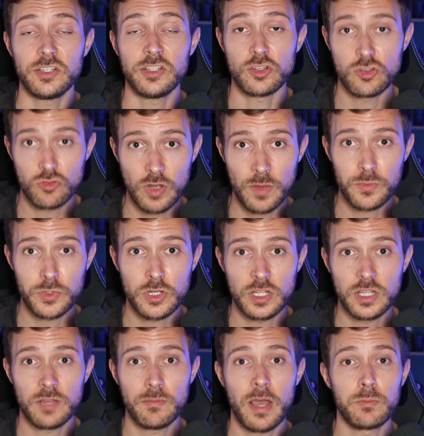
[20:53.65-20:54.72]

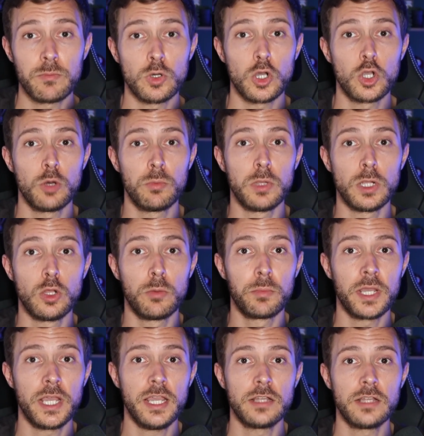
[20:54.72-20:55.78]
description. I might put a couple up
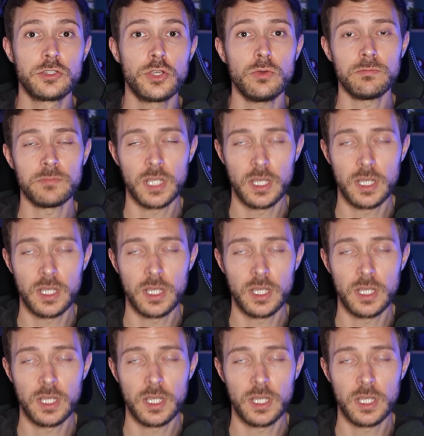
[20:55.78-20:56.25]
here too.